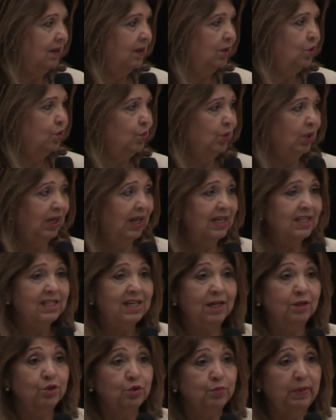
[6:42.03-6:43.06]
And you realize
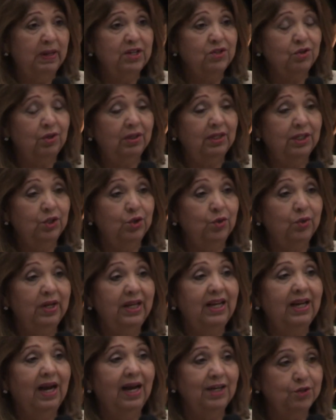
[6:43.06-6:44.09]
how special and
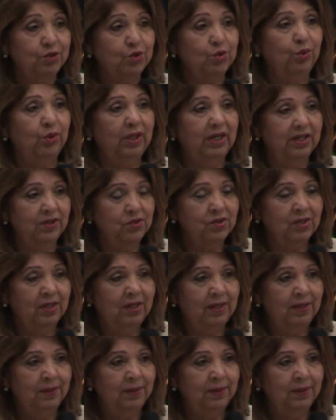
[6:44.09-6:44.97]
unique high school is.